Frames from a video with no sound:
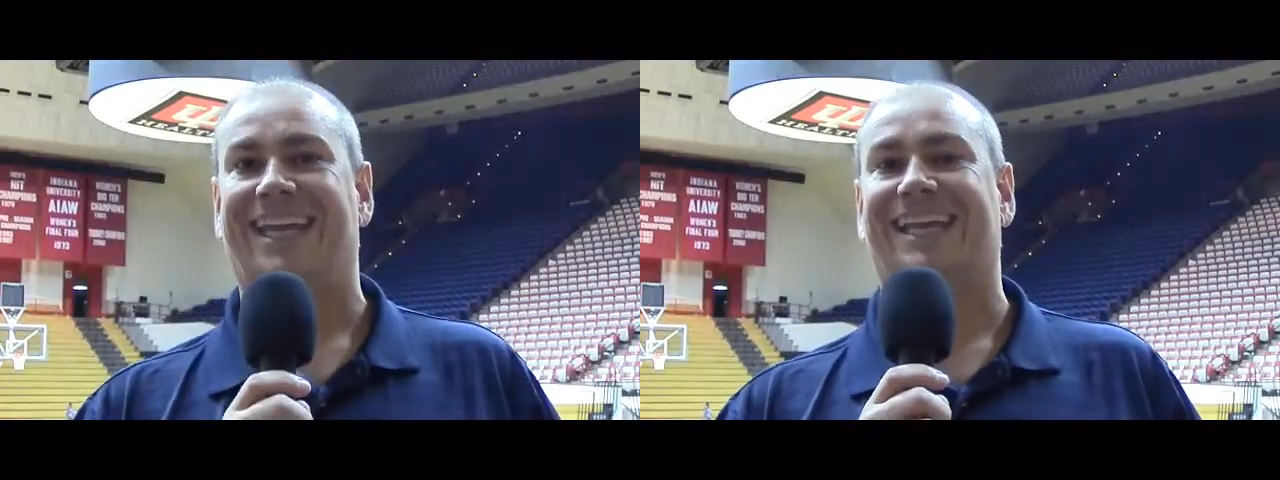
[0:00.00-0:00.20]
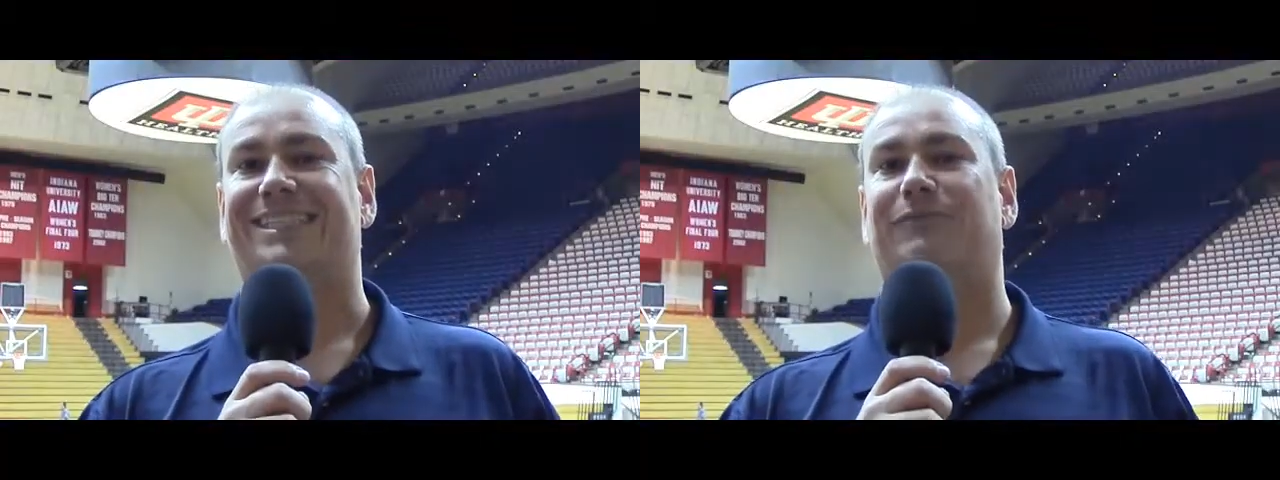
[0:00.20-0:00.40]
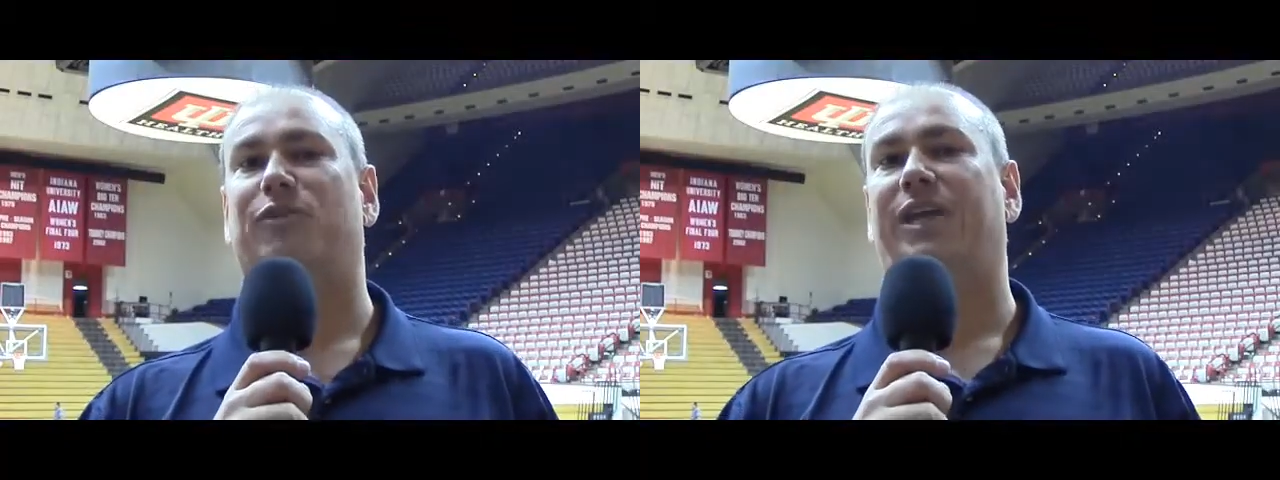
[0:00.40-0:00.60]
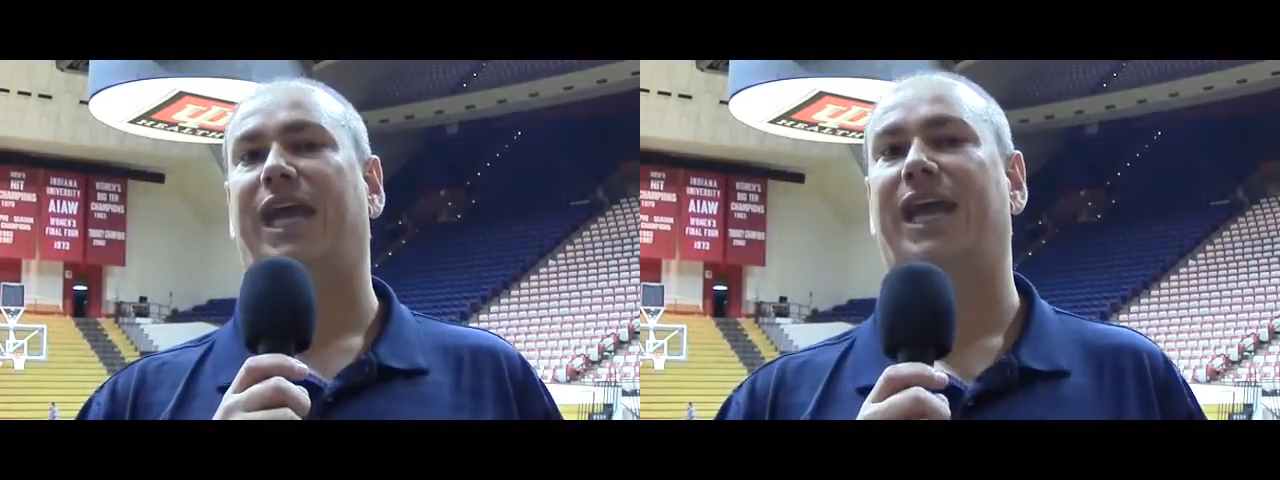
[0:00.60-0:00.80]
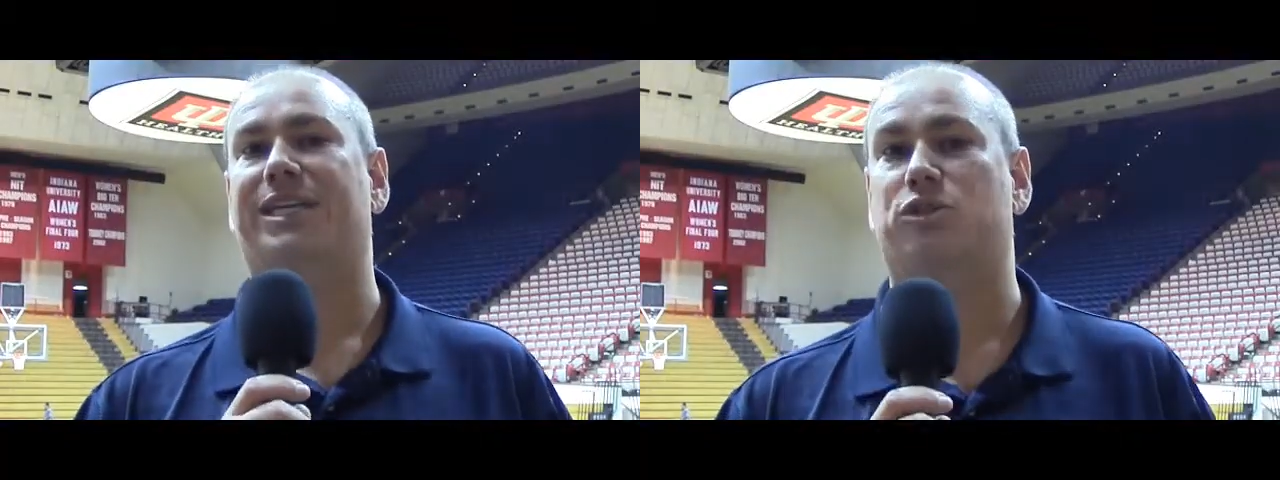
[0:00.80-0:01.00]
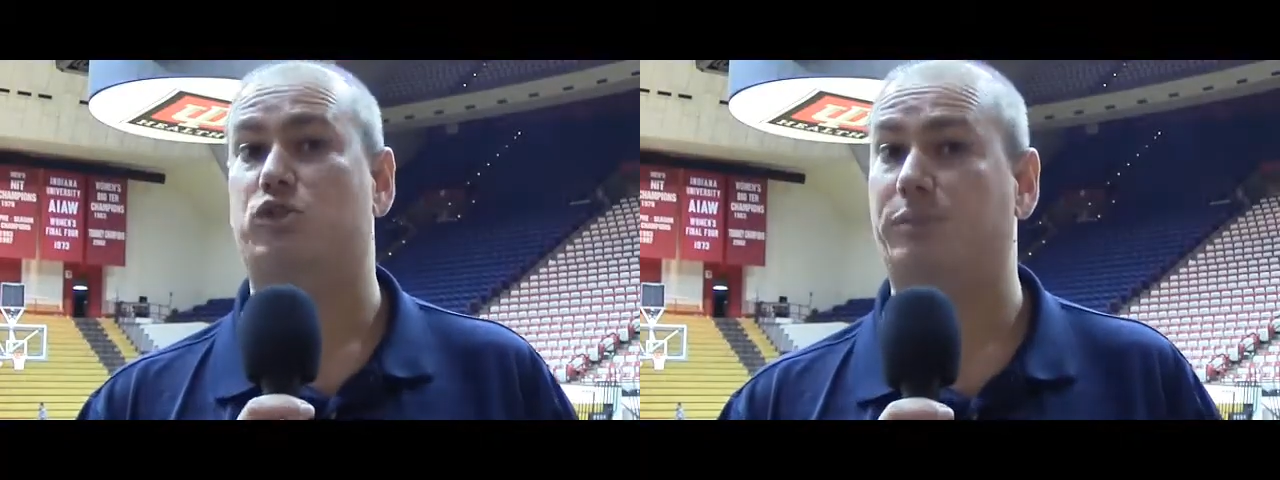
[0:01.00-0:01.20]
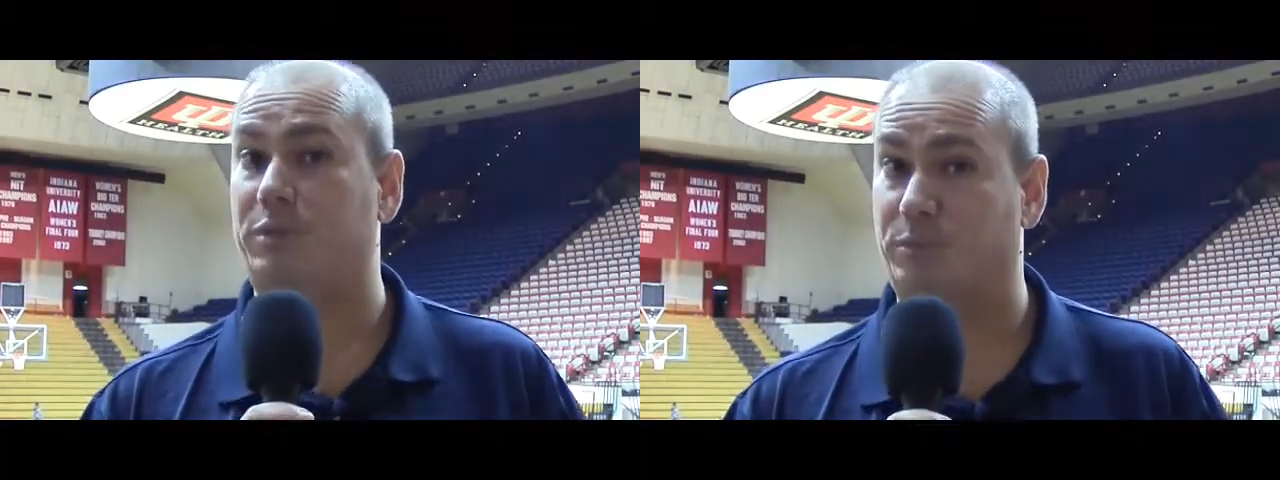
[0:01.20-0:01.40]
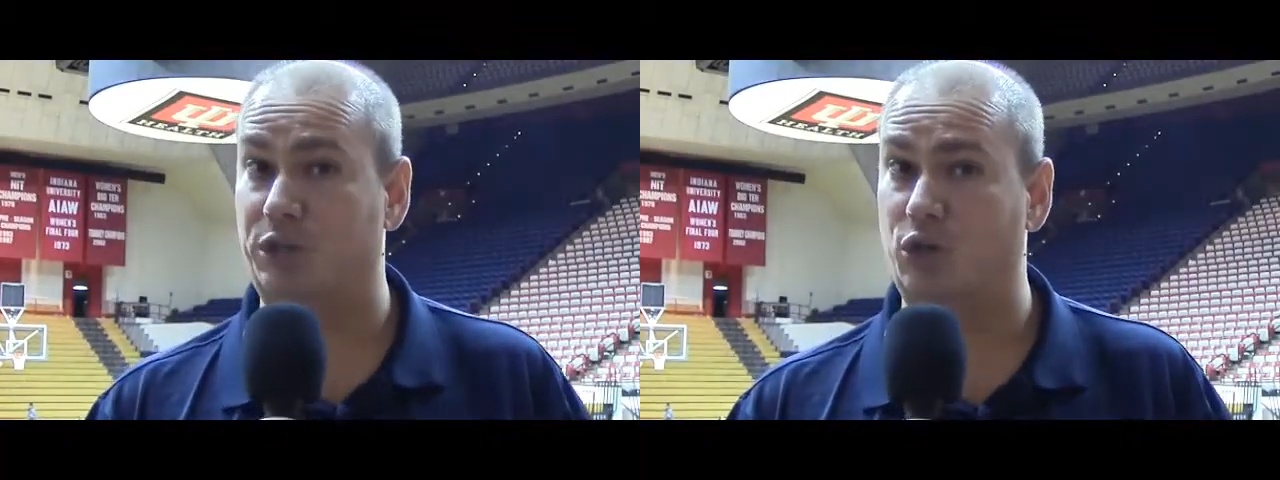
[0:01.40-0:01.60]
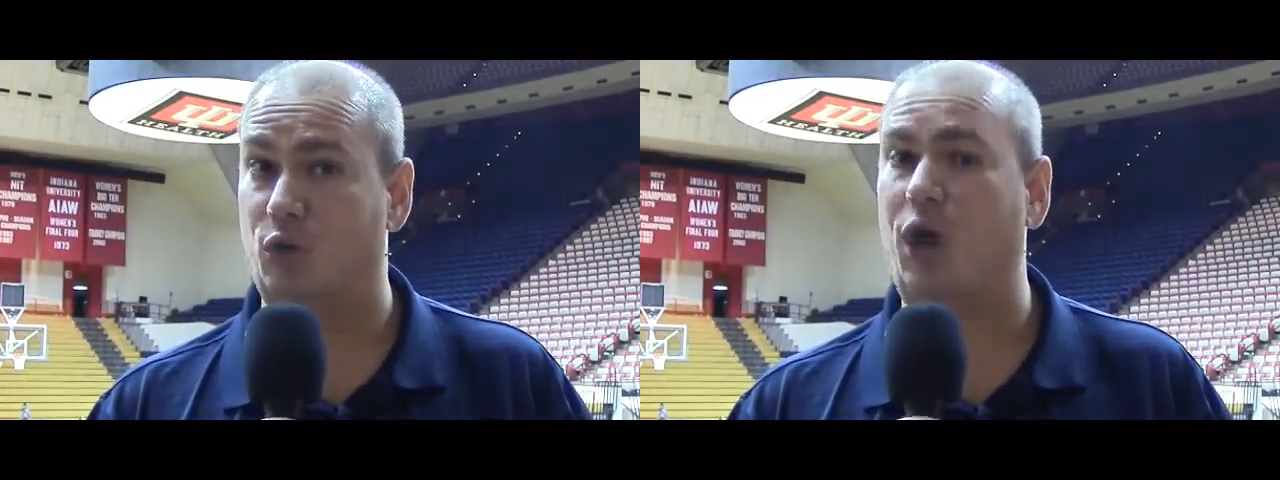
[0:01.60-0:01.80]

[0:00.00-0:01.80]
Next up for Indiana is a trip to Purdue,